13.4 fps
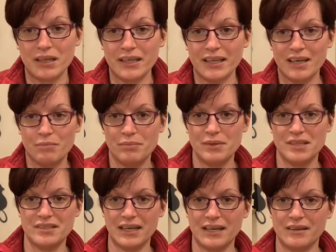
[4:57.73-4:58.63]
I get a
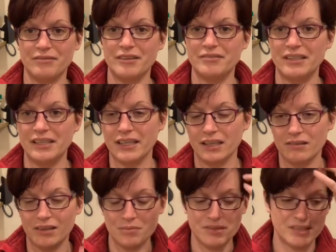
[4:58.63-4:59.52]
sack, 15
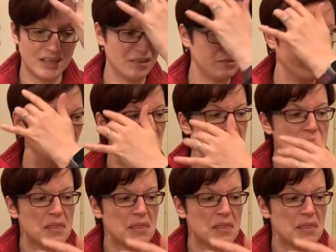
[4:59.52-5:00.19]
kilogram sack, for